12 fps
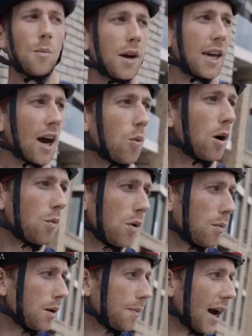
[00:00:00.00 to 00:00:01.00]
But yeah,
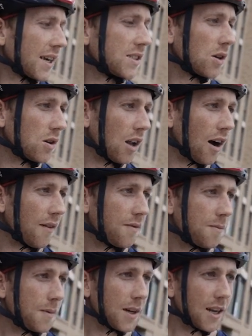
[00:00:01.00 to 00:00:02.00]
we'll be back soon enough.
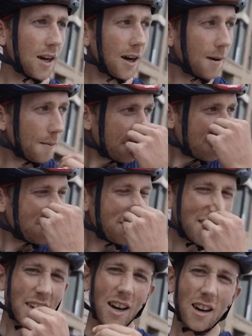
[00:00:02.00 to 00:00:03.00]
But...
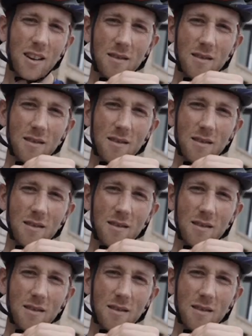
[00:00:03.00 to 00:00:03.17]
yeah,